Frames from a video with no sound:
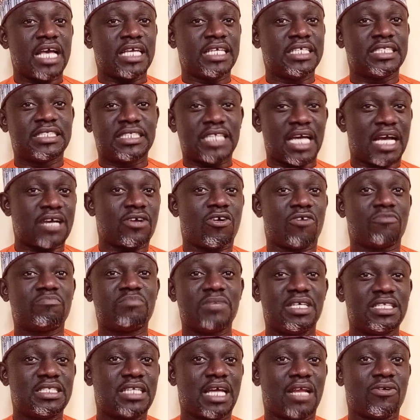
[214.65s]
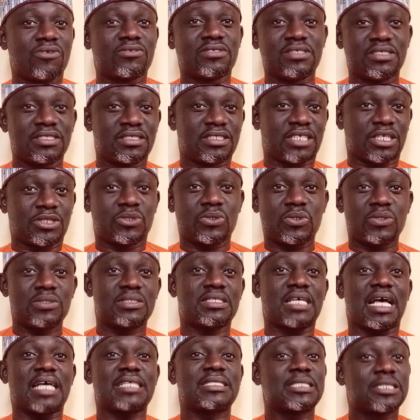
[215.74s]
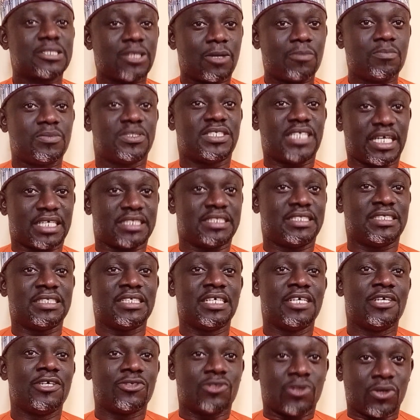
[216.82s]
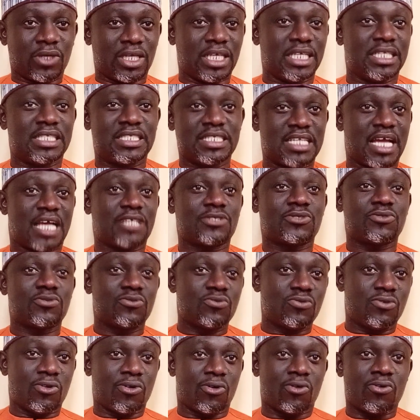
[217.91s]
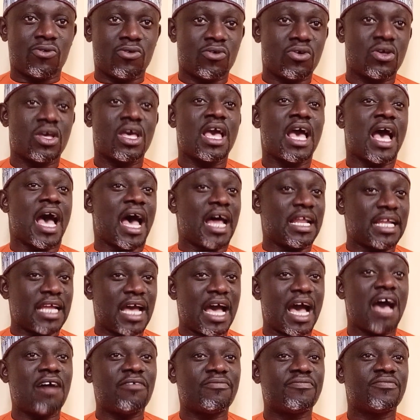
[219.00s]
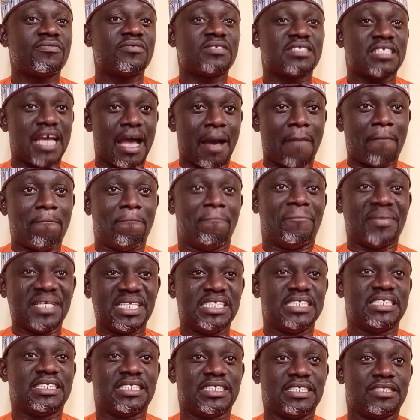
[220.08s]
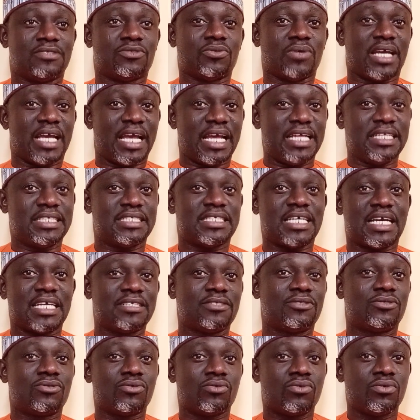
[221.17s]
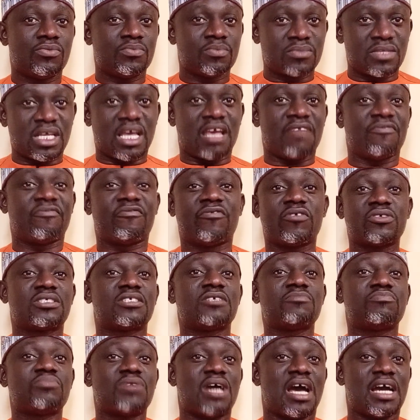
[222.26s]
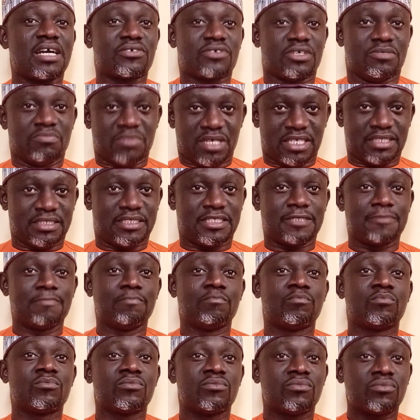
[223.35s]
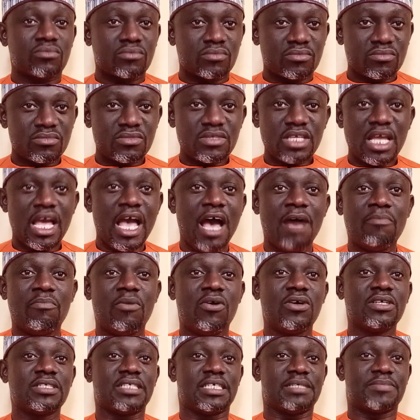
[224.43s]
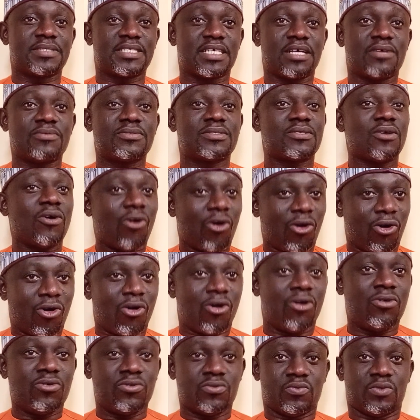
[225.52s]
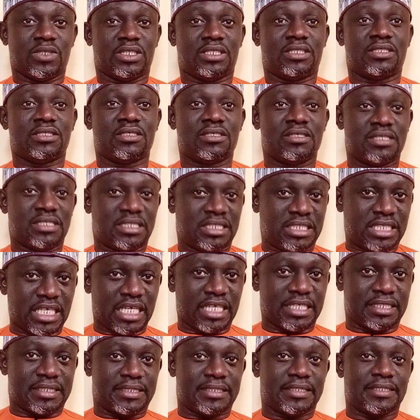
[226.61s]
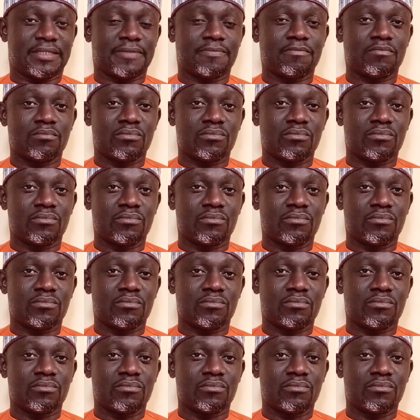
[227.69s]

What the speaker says: Intergovernmental organizations are subject to international law and have the ability to enter into enforceable agreements among themselves or with states.